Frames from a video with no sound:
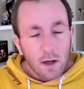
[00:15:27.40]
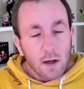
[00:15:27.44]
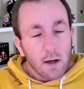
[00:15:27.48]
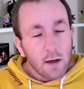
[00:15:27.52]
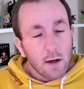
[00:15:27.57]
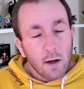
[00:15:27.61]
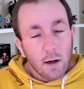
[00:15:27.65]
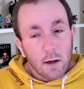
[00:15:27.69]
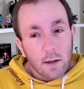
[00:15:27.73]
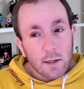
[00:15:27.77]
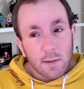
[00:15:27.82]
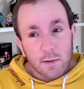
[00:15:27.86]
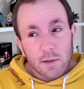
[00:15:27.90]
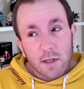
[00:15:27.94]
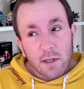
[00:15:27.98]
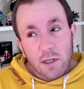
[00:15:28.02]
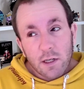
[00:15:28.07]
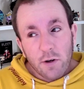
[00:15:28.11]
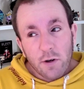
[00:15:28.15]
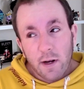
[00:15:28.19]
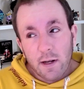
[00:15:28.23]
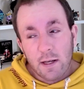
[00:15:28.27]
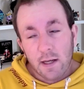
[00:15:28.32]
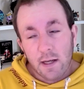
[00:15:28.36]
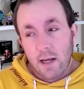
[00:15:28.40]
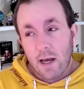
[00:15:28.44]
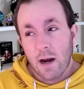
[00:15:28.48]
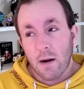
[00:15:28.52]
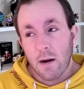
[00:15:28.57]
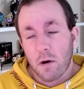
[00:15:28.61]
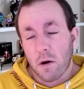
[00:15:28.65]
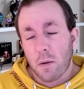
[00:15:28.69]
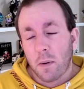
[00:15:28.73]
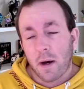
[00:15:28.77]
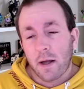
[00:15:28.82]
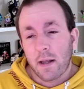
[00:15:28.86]
So I'm just intrigued to hear
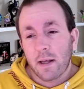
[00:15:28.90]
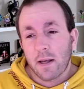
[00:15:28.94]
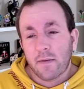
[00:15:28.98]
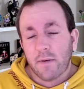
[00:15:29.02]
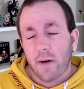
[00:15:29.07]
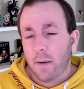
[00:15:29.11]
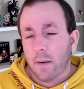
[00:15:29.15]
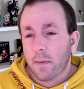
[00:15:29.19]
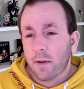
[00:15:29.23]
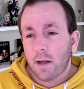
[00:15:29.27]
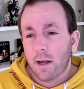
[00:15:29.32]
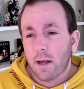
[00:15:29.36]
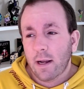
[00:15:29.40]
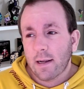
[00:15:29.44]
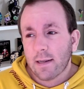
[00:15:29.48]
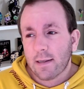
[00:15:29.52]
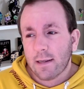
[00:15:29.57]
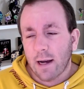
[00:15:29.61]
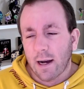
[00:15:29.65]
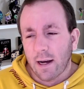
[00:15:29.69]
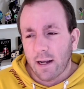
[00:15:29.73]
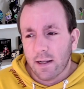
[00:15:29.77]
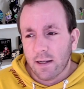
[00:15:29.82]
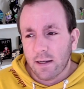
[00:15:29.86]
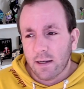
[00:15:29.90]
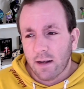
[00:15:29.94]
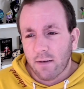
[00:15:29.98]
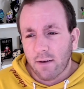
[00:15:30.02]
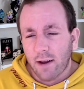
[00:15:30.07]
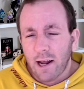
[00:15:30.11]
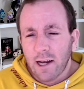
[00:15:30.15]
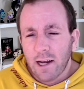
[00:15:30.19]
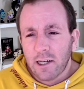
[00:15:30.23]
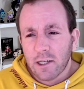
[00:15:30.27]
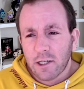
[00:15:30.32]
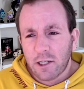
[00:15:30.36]
more about these families and their
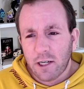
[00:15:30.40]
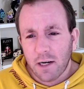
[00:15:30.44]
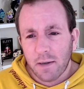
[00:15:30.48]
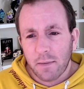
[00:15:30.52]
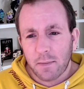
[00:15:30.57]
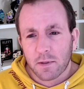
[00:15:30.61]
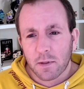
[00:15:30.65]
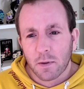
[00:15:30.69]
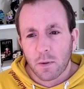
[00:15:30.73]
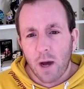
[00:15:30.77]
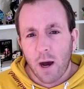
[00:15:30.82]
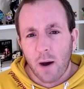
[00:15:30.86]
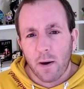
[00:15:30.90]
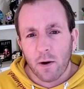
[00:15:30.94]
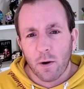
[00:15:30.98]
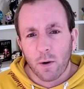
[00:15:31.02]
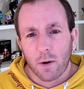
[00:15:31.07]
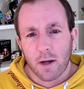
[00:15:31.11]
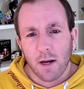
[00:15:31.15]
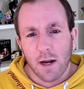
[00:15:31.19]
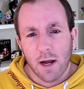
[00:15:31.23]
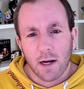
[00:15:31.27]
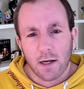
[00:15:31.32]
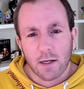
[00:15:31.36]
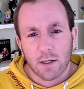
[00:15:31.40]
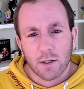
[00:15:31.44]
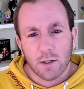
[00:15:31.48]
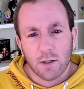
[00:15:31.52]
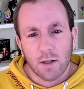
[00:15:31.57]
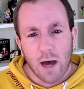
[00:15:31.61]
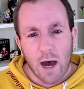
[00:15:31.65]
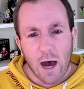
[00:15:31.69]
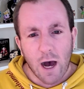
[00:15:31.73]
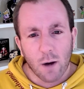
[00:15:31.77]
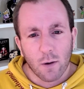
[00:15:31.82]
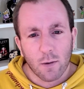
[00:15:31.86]
relationships and how it all connects to the
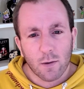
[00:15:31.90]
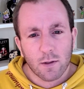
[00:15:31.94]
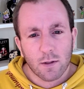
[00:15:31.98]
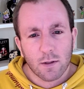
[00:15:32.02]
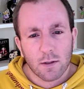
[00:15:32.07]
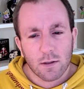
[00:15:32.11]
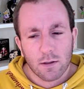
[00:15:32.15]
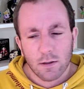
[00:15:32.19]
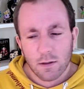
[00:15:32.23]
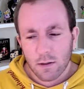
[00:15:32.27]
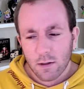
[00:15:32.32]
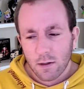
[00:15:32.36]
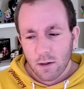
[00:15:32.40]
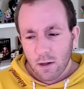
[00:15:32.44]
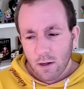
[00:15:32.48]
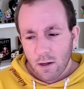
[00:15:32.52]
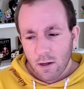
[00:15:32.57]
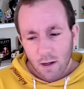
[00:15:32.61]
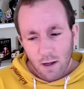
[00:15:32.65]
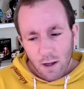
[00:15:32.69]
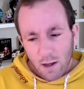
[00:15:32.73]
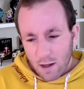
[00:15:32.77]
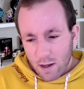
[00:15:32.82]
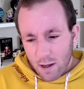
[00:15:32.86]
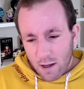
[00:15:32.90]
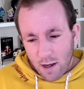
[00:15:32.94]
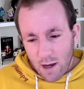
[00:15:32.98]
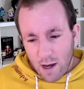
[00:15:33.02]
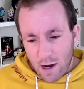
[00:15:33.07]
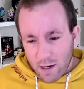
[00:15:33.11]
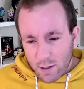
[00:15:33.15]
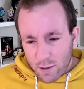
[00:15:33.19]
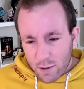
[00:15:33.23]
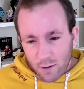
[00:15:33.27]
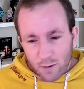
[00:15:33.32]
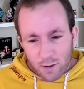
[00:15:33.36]
house. And
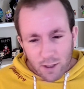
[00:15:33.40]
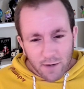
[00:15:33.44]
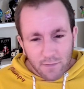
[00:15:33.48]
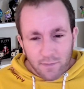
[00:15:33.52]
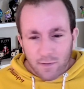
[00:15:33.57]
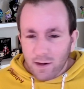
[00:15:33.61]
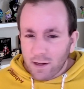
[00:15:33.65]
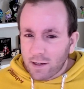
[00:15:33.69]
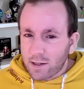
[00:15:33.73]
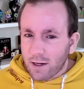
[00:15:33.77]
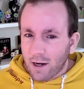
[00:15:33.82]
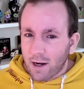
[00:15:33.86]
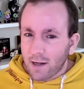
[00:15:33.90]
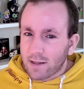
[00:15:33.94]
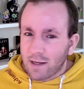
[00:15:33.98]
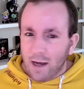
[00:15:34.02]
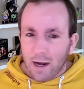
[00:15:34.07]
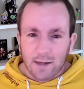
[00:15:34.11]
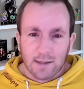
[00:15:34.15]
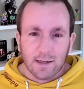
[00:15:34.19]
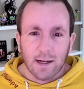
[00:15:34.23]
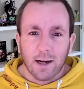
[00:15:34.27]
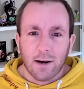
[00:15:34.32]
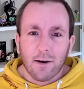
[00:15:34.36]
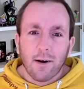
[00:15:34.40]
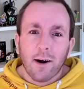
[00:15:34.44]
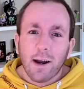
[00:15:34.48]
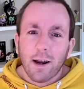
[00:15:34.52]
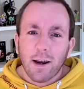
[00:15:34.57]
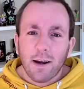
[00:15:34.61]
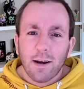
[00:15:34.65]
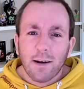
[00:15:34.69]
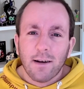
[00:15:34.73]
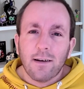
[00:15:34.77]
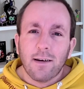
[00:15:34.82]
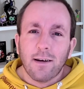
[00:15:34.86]
it's all definitely starting to
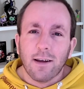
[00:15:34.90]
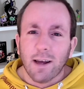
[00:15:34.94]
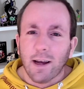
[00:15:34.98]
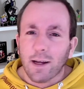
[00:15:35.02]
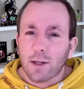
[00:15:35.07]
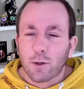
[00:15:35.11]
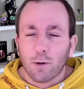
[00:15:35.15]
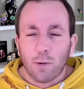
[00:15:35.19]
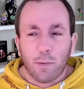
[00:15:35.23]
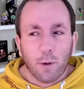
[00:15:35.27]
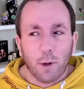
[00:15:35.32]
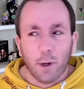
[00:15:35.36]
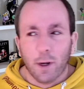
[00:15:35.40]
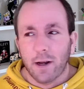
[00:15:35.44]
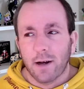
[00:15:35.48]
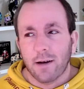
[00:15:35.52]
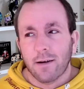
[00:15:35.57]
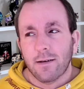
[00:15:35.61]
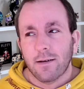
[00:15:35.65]
accelerate and get to a point